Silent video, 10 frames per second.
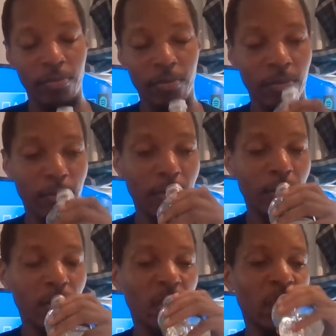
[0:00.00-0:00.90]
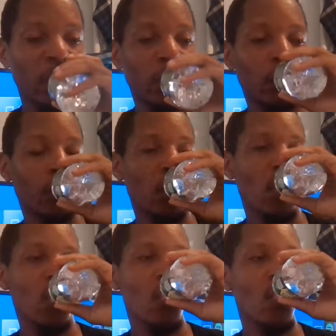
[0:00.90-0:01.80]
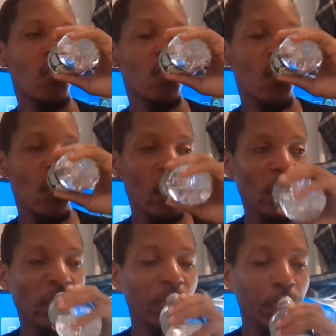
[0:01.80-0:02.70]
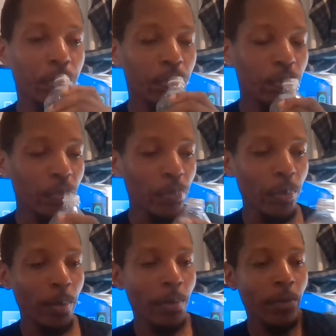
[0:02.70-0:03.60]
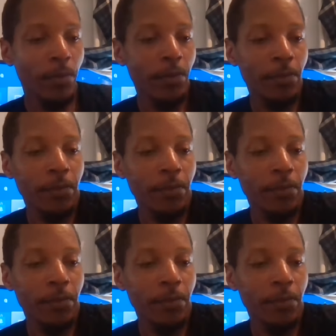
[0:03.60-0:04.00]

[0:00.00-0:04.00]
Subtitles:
[no speech]